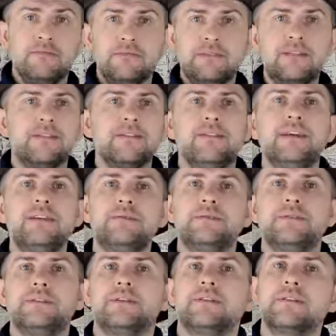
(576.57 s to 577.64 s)
That
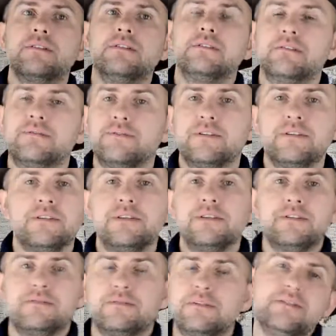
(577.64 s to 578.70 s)
was uncalled for.
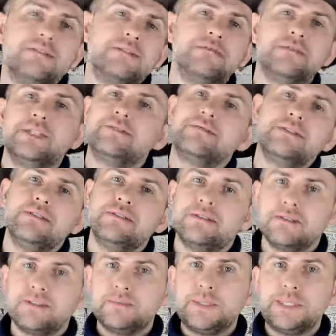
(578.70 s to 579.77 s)
That's wrong. You will never learn
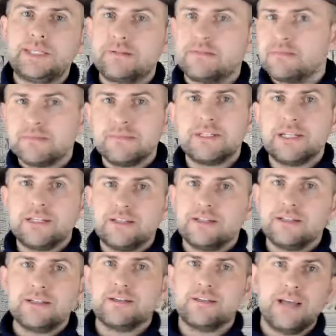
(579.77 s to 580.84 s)
to speak
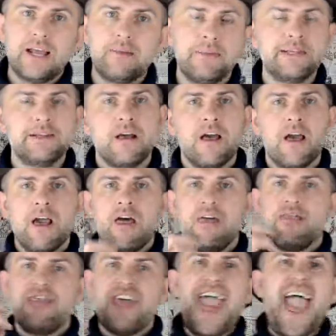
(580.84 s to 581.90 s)
right like that. But
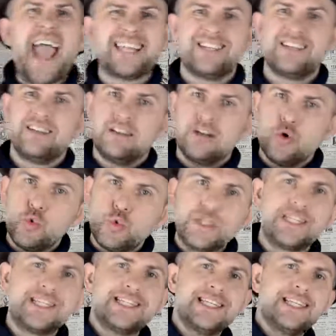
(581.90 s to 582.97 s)
that
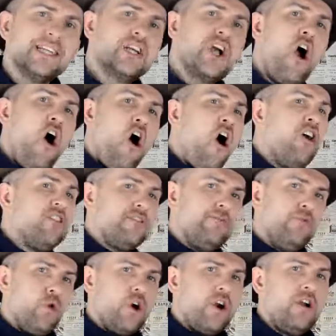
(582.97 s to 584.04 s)
was uncalled
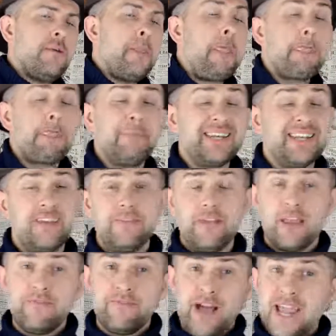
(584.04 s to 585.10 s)
for. But
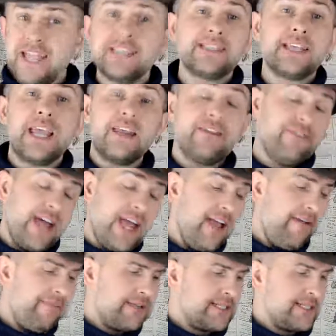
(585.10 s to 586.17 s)
if I
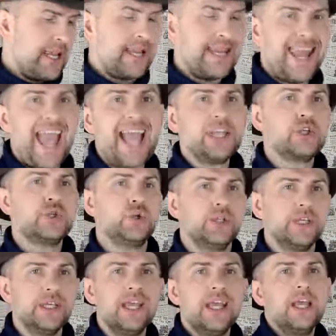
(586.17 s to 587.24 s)
have to say it
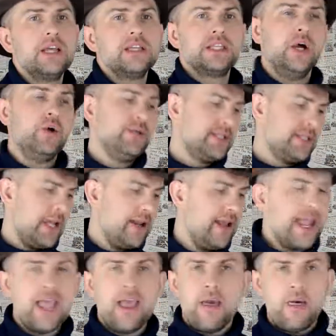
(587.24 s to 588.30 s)
naturally, so I will say
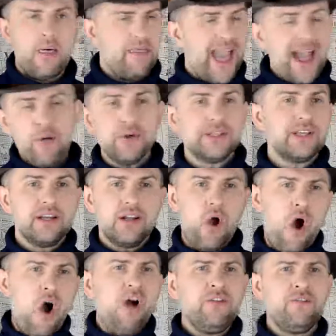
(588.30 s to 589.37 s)
like, that was
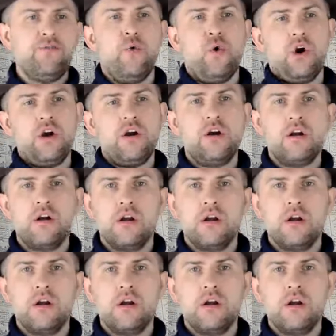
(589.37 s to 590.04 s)
uncalled for.